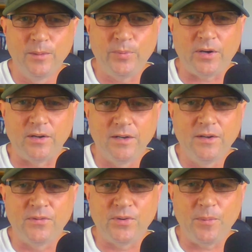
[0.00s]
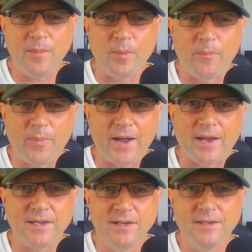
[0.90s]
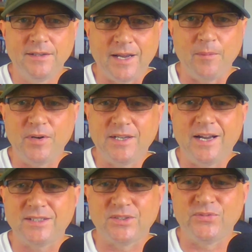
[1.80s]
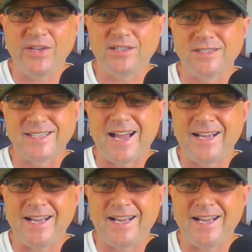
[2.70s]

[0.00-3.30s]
but if you remember back, Cameron Carter-Vickers